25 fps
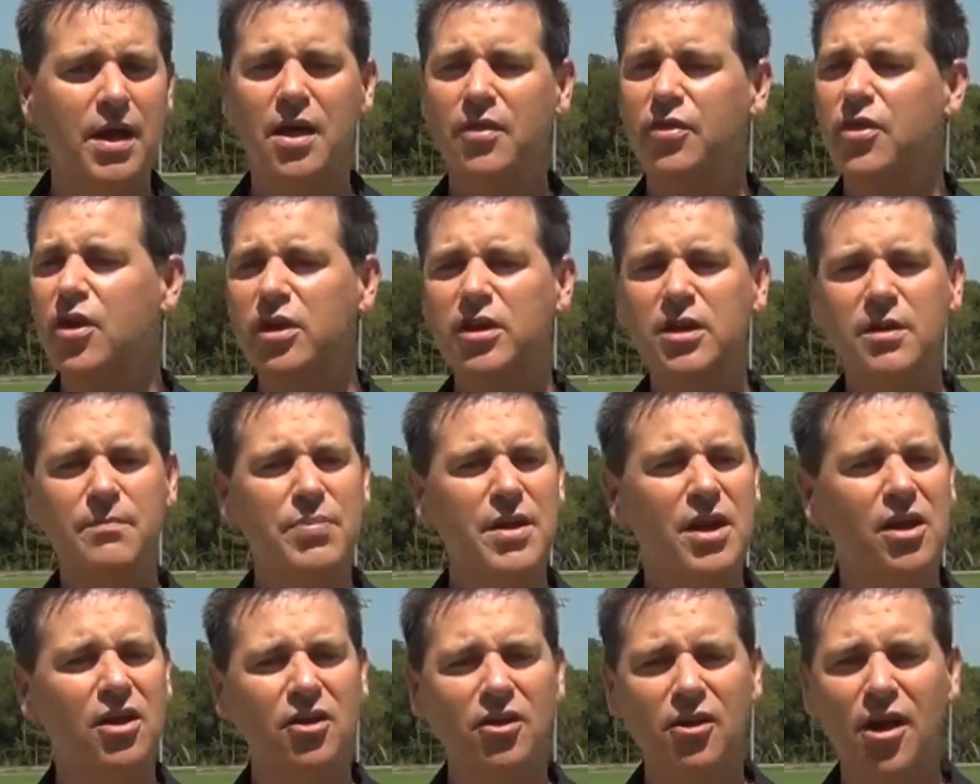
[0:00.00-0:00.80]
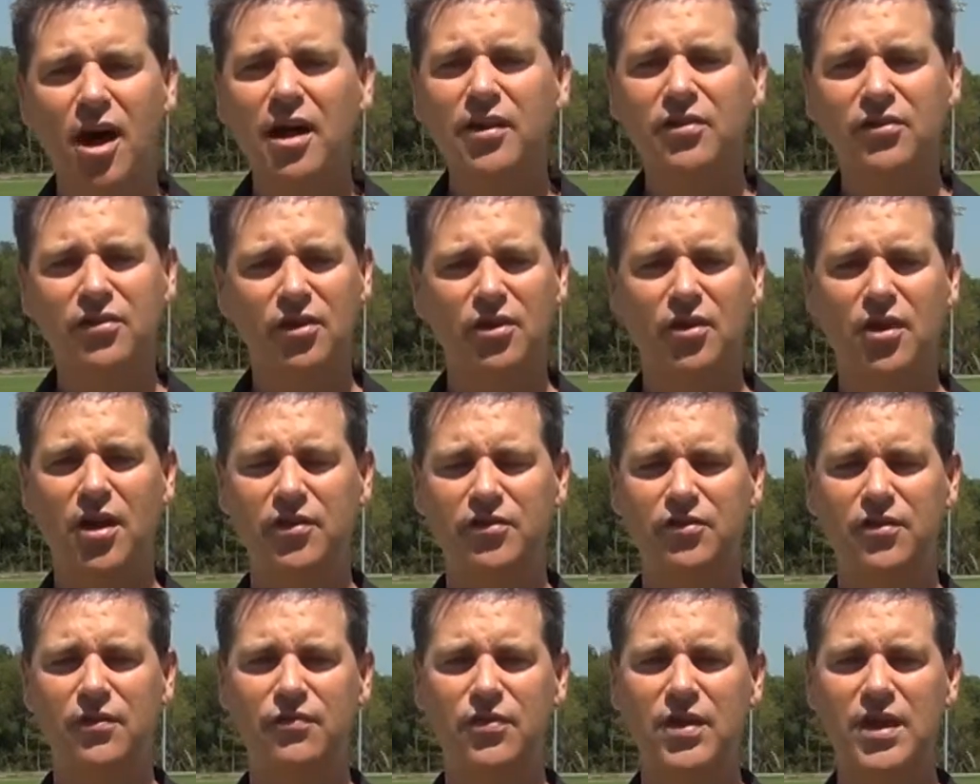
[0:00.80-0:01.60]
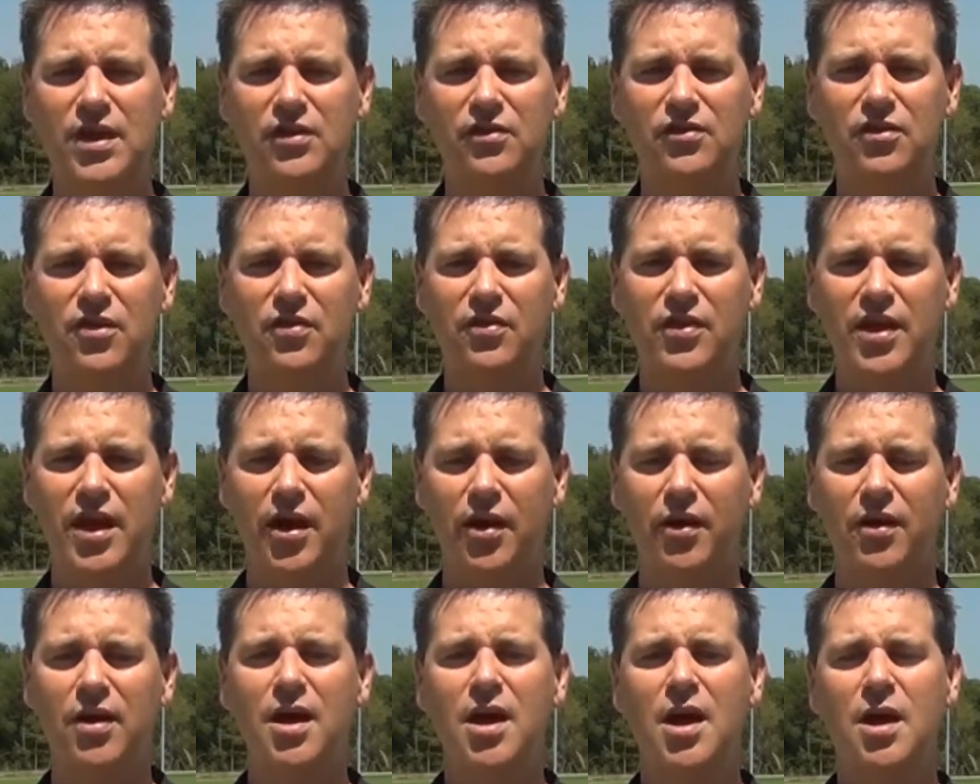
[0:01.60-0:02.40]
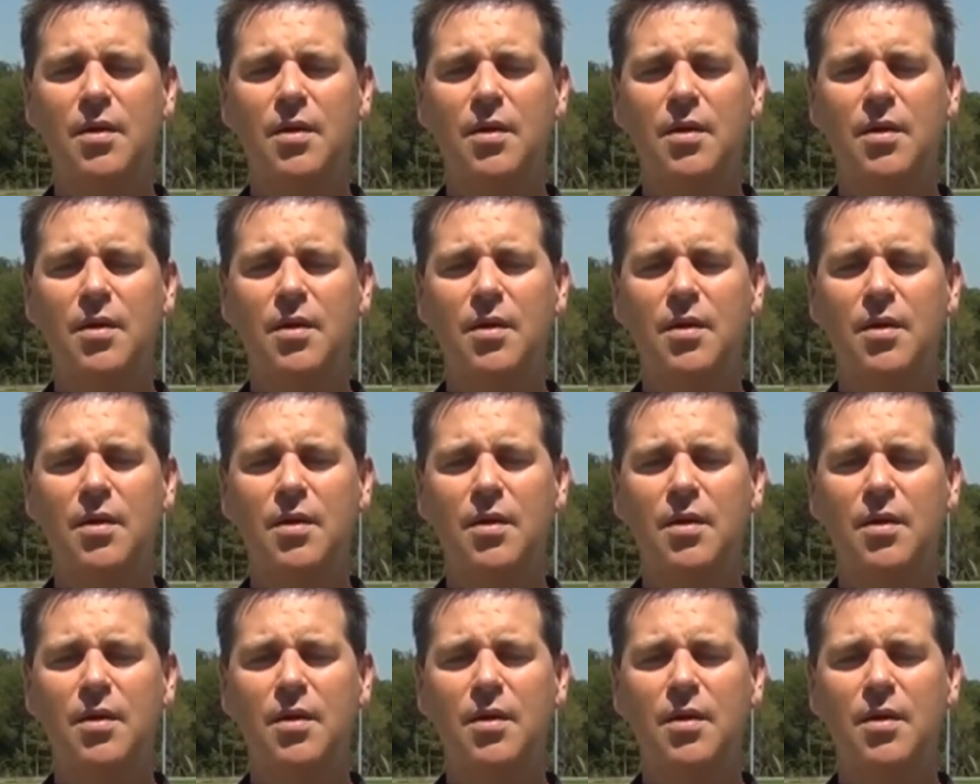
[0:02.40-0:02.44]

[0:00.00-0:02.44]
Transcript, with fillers: There could be lots and lots of things in there.